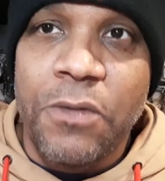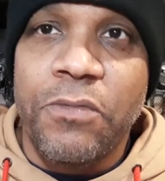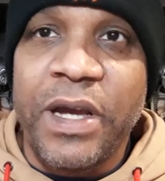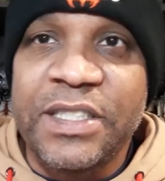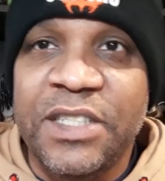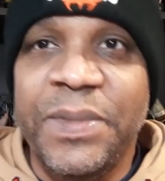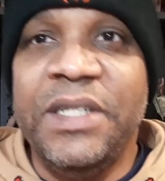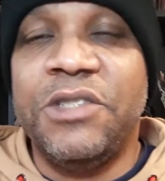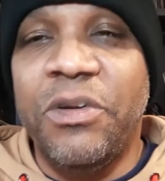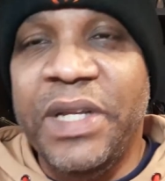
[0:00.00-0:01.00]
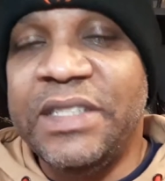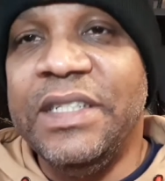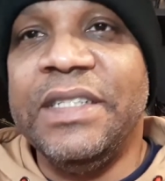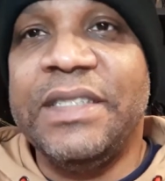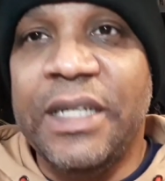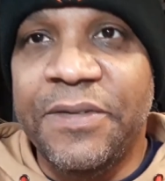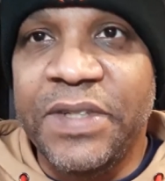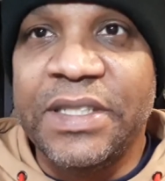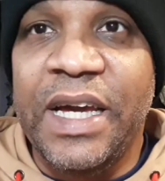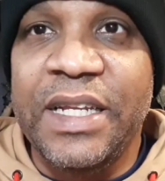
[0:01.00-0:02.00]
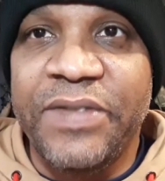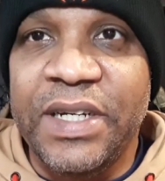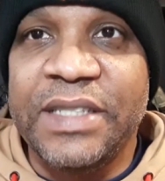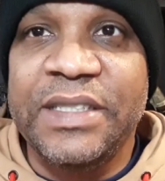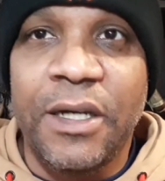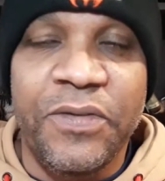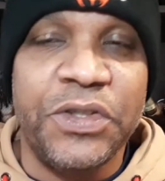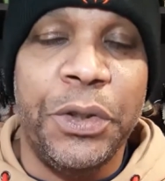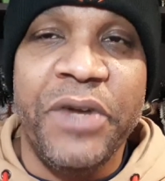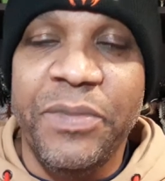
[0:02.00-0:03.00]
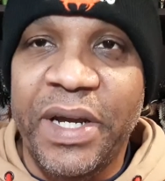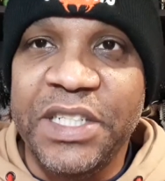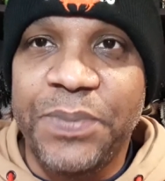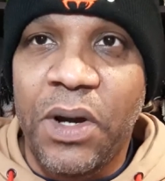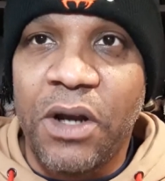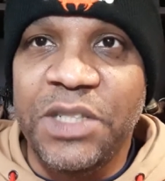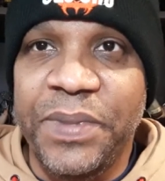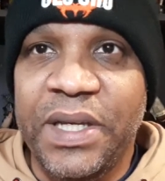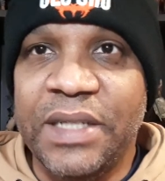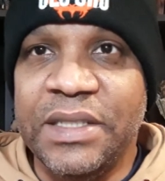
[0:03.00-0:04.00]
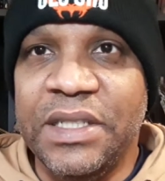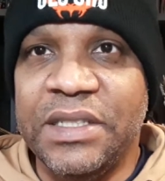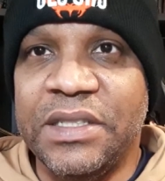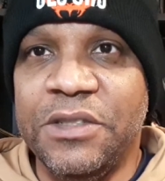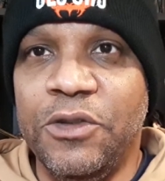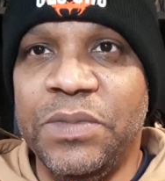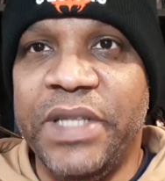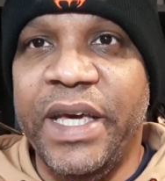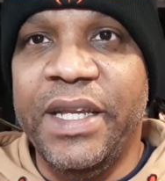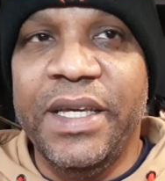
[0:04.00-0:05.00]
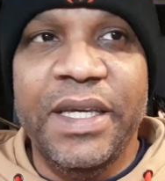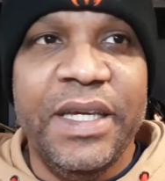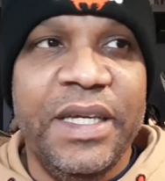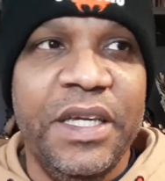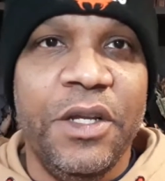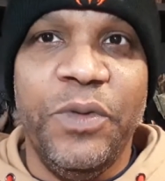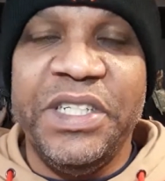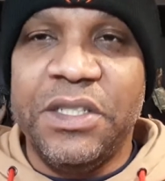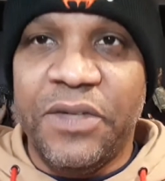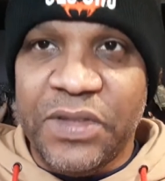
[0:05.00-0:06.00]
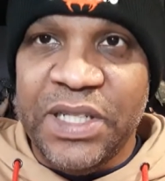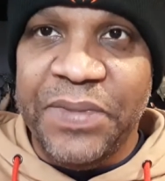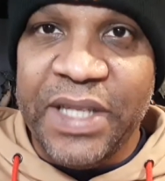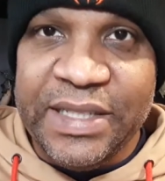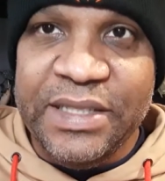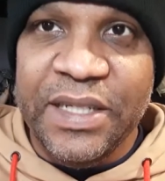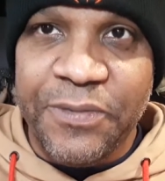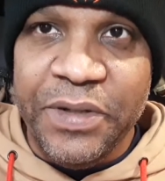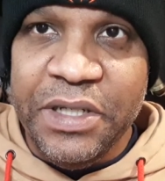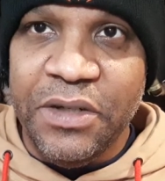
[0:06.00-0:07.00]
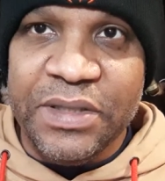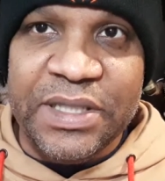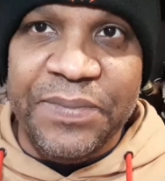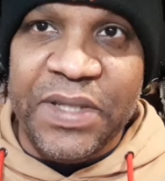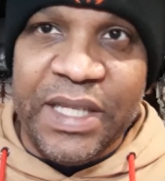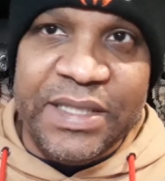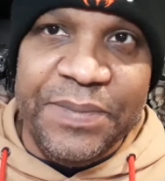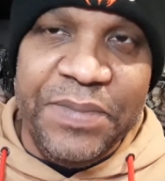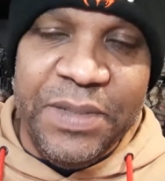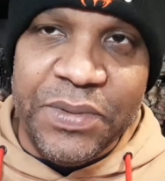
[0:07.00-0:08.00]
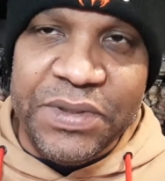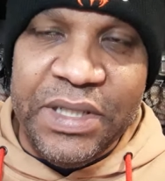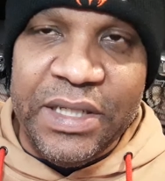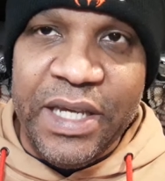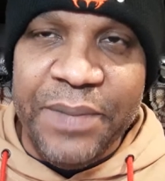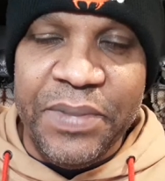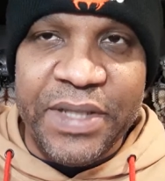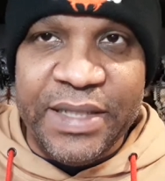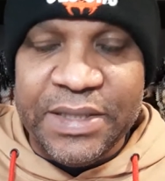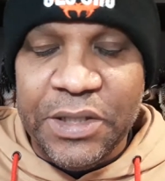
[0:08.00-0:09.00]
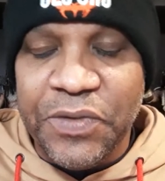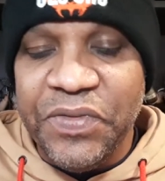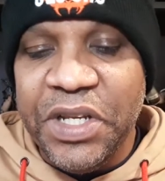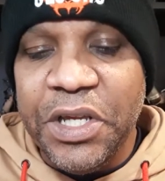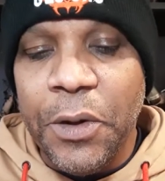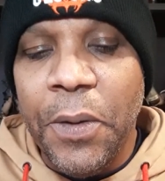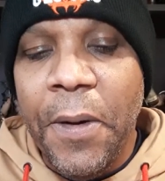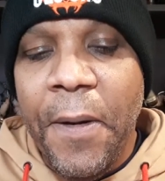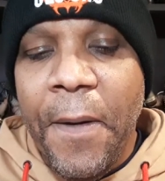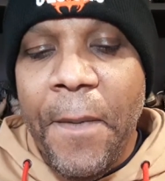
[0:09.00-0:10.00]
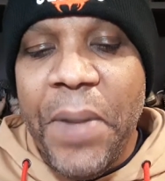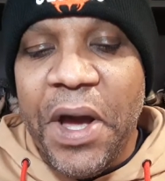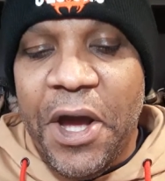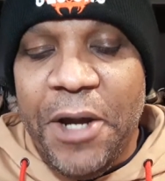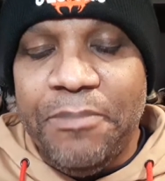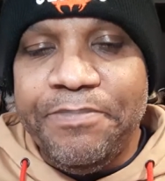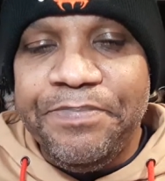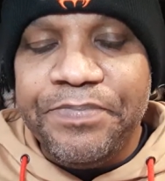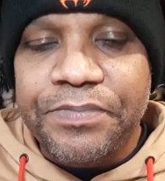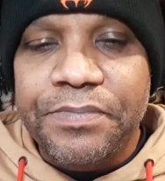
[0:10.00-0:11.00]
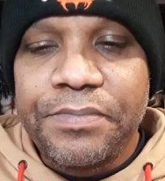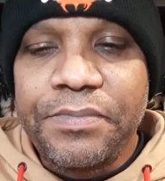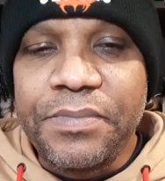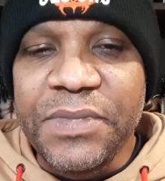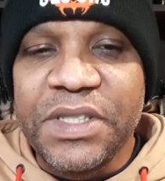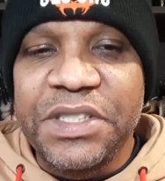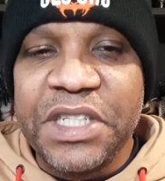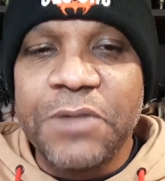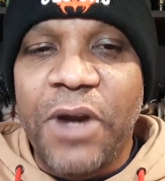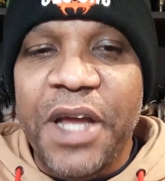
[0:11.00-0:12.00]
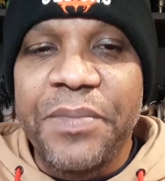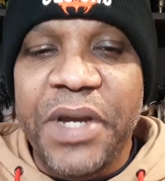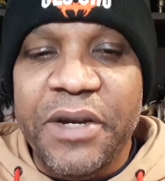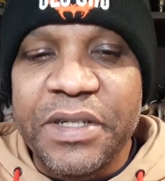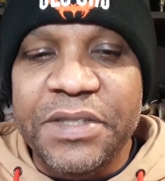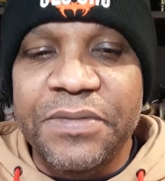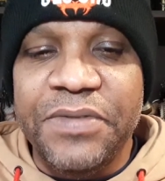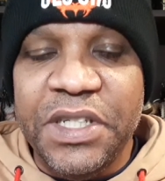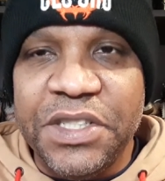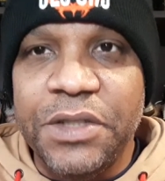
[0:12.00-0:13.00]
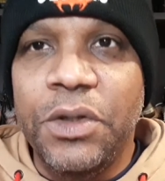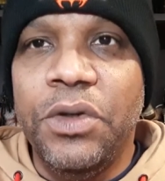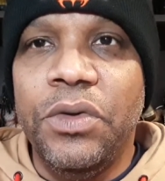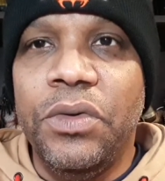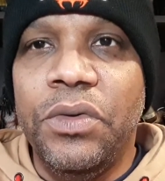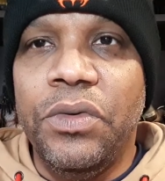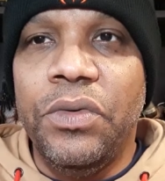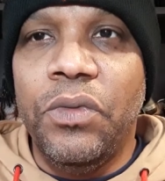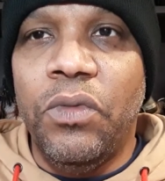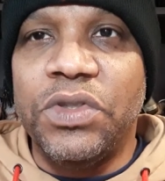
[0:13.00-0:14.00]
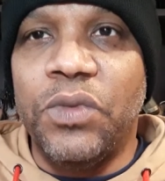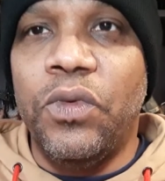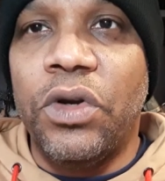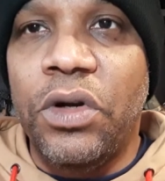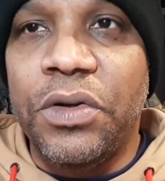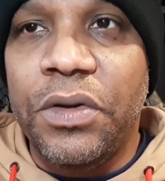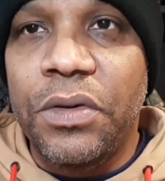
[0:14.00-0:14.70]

racism and discrimination in itself is kind of uh, selfish on everybody's parts because it just assumes that, you know, we just look for something that's different. You know, it's something that's in people's DNA, but that's another video. But um, Gene Roddenberry's vision was a world